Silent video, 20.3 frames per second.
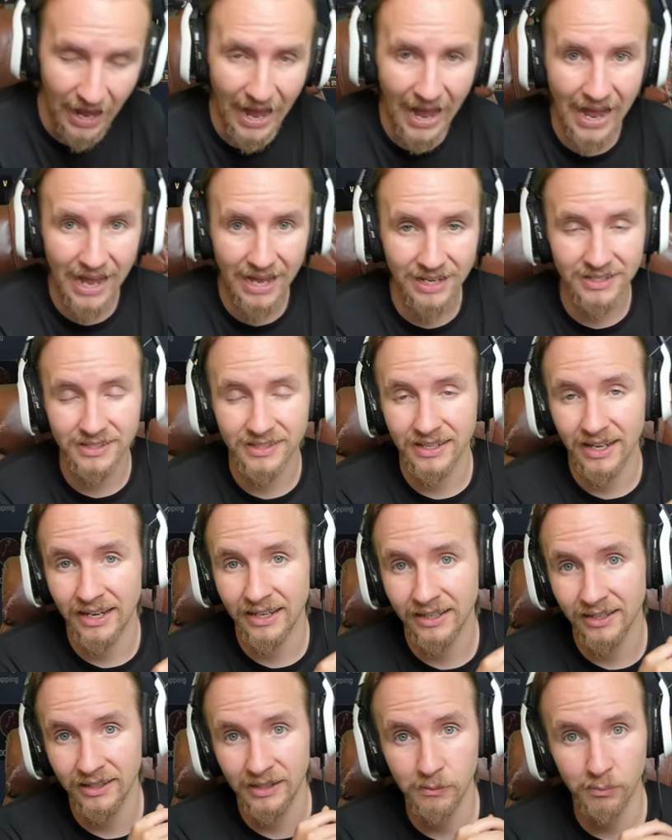as I
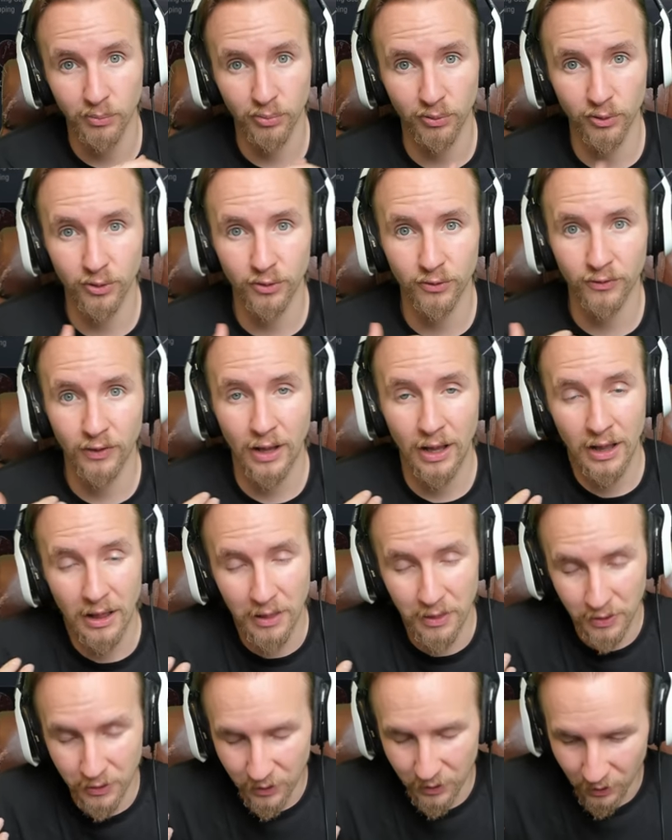can improve
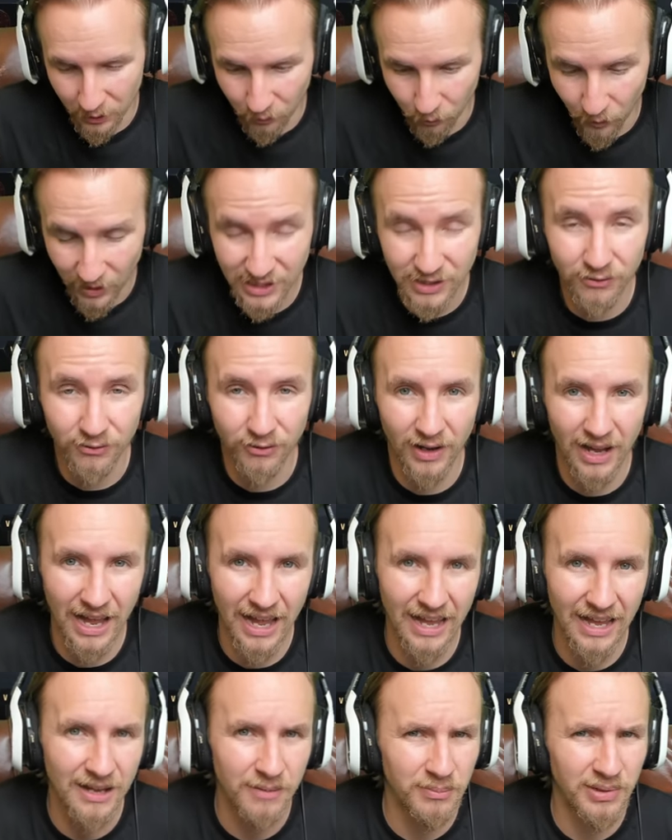the rate of
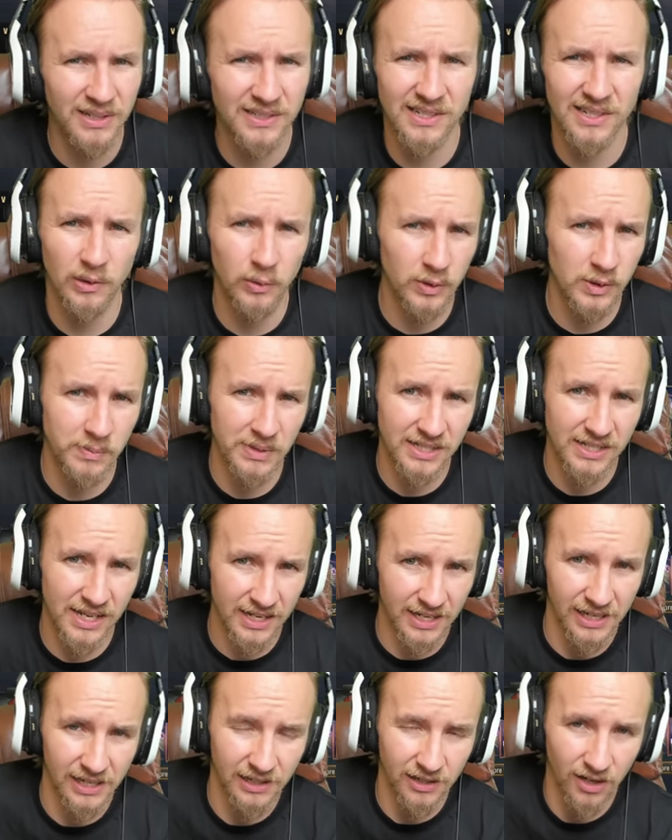fire, because I'll always be
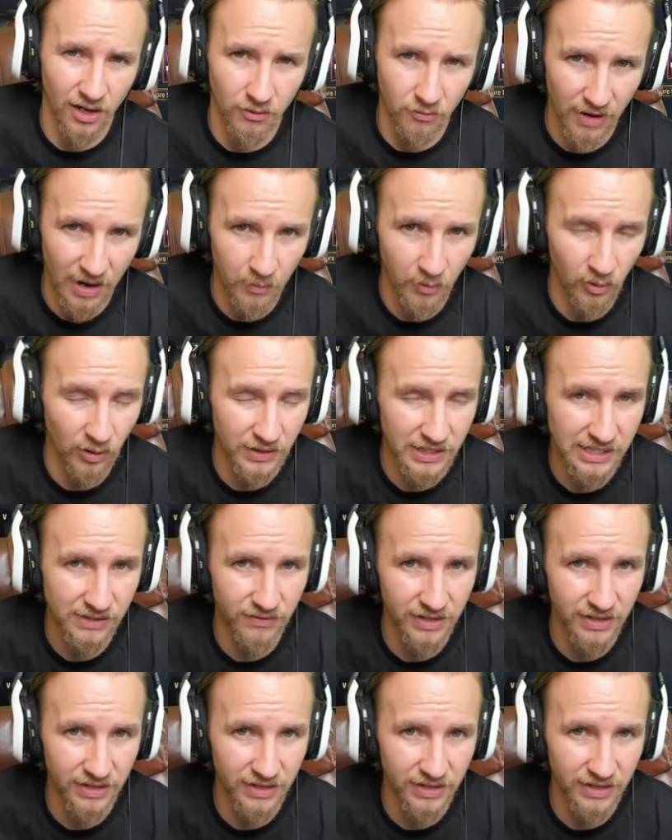taking a gun rammer on this